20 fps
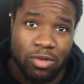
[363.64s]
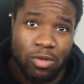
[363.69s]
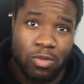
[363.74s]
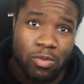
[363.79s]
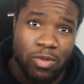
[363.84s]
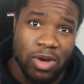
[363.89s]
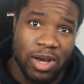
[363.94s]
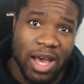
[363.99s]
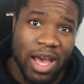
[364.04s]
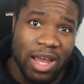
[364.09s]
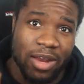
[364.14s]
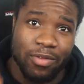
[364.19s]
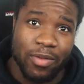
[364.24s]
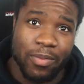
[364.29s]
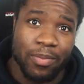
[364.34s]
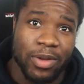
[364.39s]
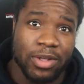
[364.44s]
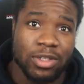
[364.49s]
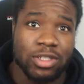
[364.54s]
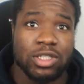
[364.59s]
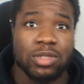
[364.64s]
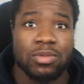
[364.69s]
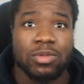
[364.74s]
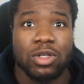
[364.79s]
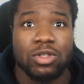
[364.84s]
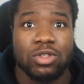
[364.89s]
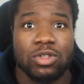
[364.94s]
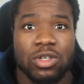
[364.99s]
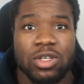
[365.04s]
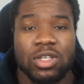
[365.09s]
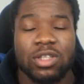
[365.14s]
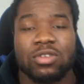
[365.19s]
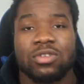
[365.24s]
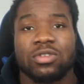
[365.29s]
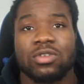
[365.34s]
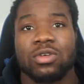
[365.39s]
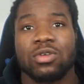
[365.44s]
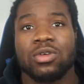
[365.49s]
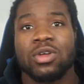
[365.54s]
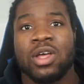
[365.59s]
on what kind of apprenticeship you're doing.
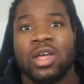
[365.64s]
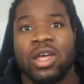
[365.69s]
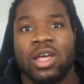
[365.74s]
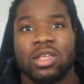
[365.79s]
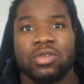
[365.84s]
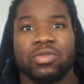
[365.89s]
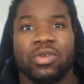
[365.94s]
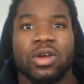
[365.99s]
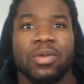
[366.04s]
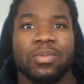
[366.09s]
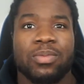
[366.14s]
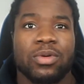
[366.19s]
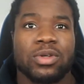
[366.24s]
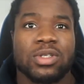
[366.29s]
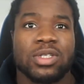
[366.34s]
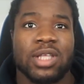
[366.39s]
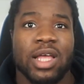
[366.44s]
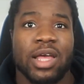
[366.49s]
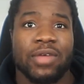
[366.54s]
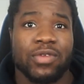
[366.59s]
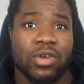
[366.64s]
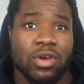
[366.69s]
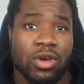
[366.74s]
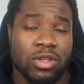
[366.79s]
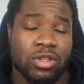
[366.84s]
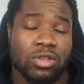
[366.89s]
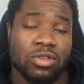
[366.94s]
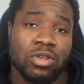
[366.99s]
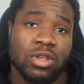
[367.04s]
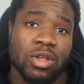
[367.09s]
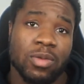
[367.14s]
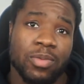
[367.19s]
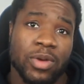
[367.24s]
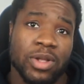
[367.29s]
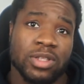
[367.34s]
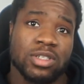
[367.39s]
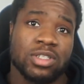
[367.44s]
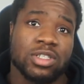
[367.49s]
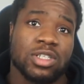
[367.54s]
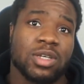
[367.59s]
So it's very important that if you're going to do an
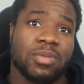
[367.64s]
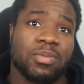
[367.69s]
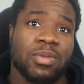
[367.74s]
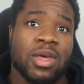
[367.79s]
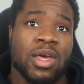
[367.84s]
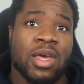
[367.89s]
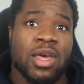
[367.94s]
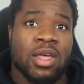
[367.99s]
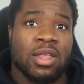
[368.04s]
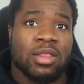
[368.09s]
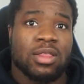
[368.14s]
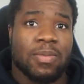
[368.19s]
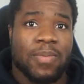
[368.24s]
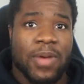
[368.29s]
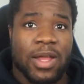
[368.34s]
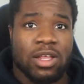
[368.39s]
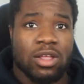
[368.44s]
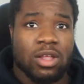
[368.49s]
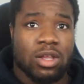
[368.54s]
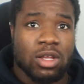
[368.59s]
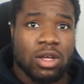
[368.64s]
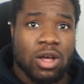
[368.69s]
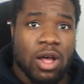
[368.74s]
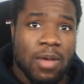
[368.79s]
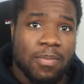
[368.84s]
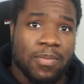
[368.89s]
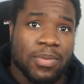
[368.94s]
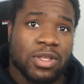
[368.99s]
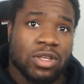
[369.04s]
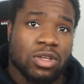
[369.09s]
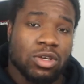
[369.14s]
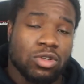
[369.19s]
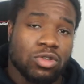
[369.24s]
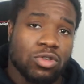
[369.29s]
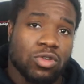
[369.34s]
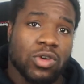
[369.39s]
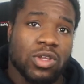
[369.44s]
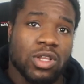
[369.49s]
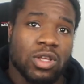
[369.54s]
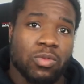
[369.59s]
apprenticeship, depending on the company you're
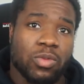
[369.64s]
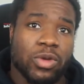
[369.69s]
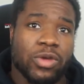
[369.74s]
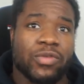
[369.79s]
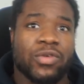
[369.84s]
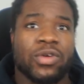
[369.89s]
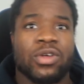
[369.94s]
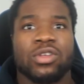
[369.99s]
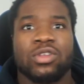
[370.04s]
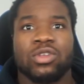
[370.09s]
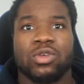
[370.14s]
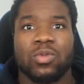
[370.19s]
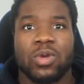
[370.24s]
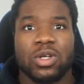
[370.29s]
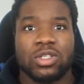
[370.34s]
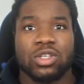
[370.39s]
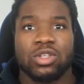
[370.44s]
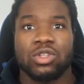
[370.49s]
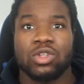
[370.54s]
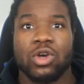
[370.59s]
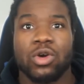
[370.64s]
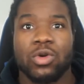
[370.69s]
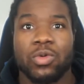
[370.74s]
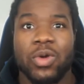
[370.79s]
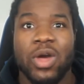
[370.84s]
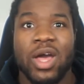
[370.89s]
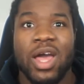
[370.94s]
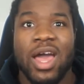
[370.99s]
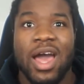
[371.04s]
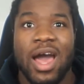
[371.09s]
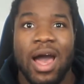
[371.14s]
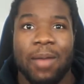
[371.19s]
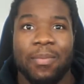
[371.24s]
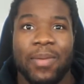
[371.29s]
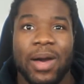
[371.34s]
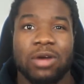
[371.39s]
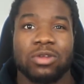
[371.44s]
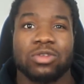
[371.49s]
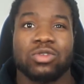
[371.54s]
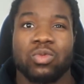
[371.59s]
doing it with, you want to know
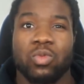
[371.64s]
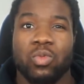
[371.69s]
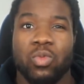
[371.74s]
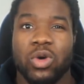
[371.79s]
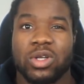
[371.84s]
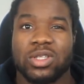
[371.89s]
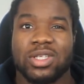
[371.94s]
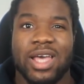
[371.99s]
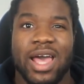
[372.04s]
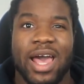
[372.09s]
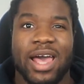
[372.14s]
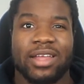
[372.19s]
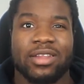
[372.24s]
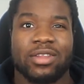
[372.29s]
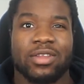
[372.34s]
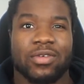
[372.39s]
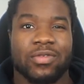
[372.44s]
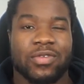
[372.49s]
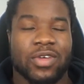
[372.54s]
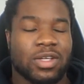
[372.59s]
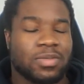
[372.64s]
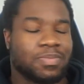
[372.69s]
about what kind of